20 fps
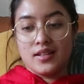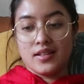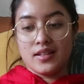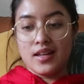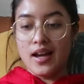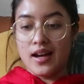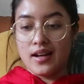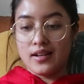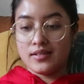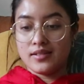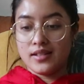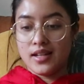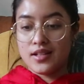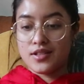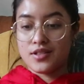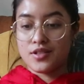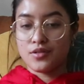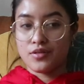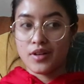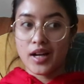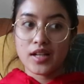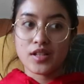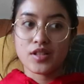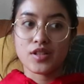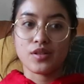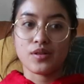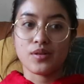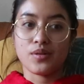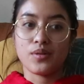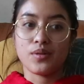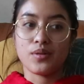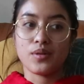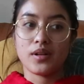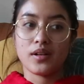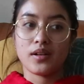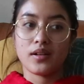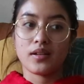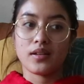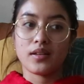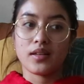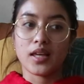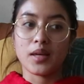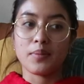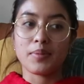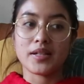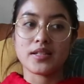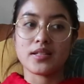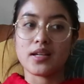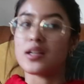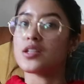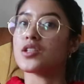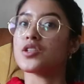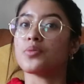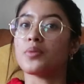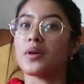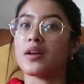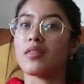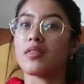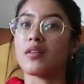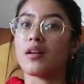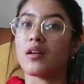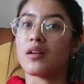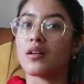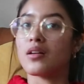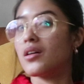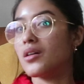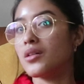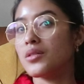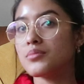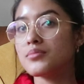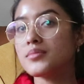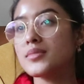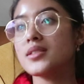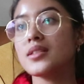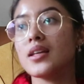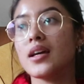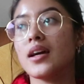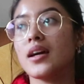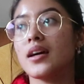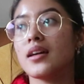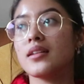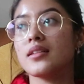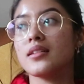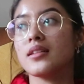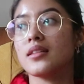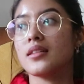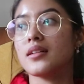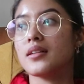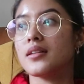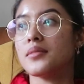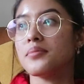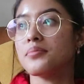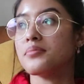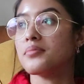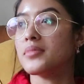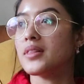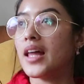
yeah, it's great to keep in touch with our homes and the